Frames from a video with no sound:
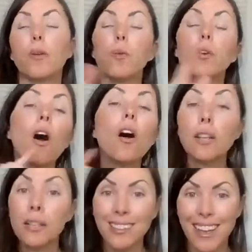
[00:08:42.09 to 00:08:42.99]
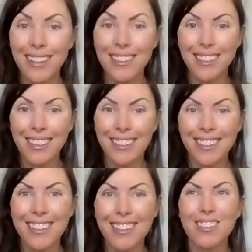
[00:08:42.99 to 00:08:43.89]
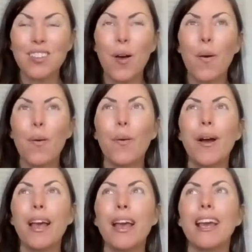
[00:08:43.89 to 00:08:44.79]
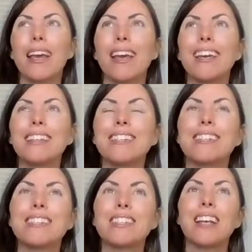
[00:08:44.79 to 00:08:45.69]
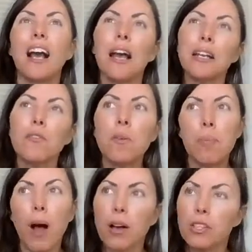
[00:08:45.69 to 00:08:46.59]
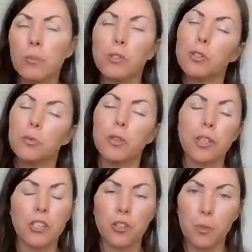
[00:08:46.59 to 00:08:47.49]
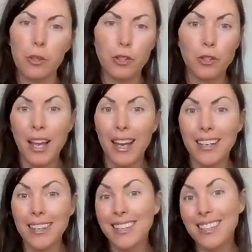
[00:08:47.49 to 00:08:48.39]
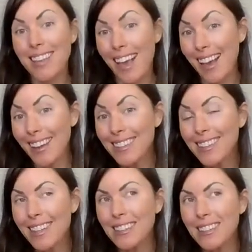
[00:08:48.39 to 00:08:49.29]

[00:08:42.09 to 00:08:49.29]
We're all connected. So it's kind of impossible to really just put your head in the sand.